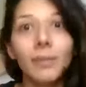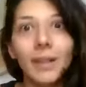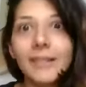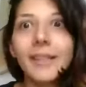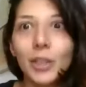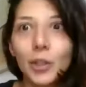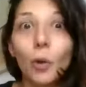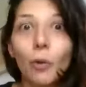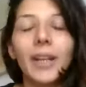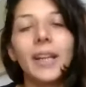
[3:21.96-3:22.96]
let's say you
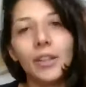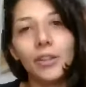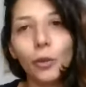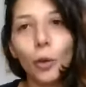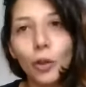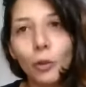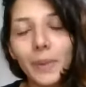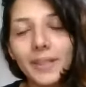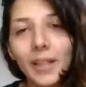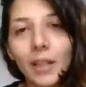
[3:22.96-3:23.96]
already install your
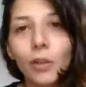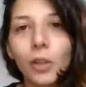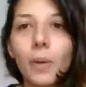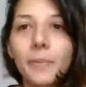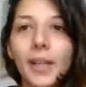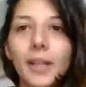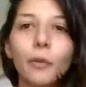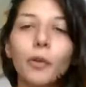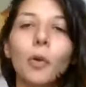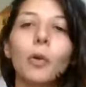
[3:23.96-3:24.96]
pixel on the website,
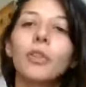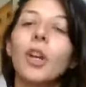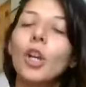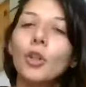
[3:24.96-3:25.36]
of course,